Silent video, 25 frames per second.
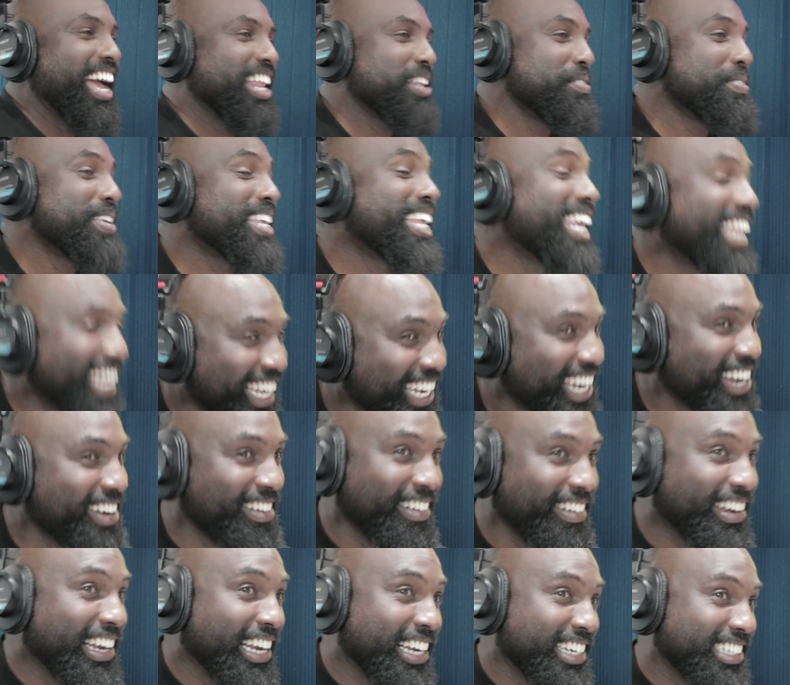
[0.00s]
At the beginning of
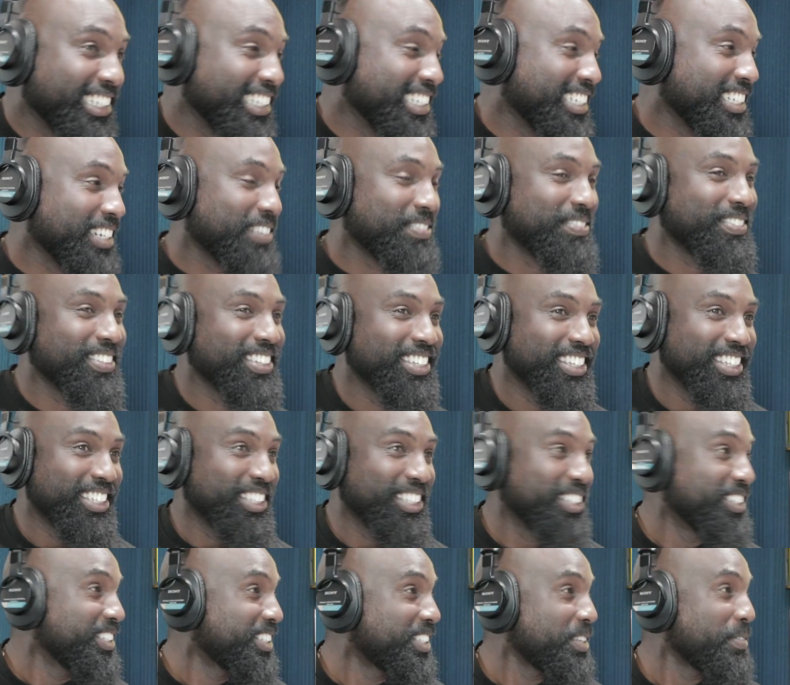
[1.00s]
the relationship,
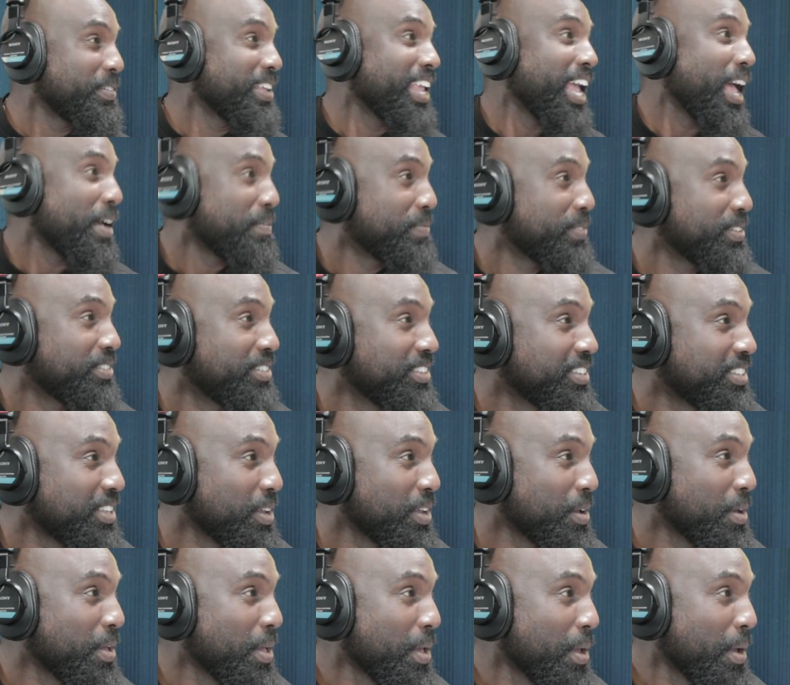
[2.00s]
she said, be happy. She
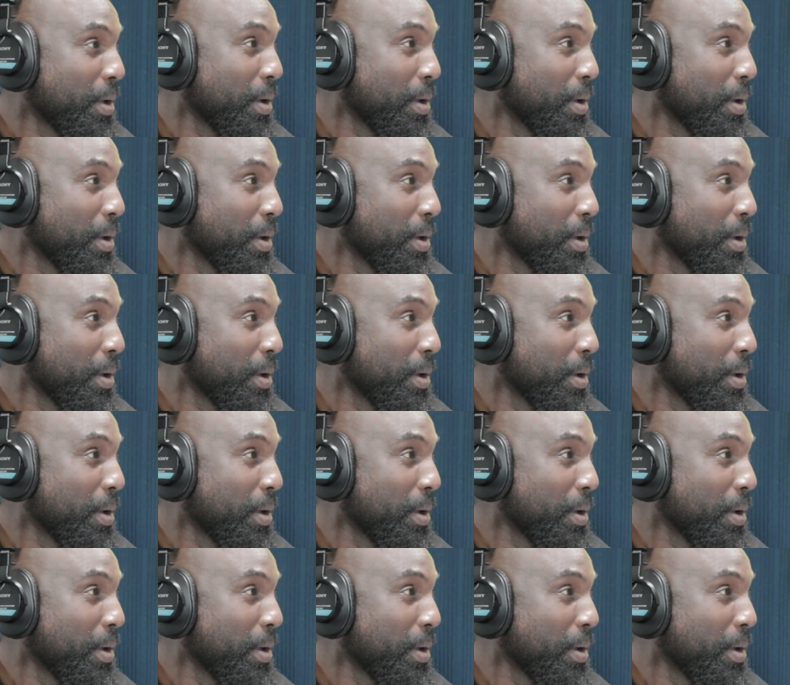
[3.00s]
said,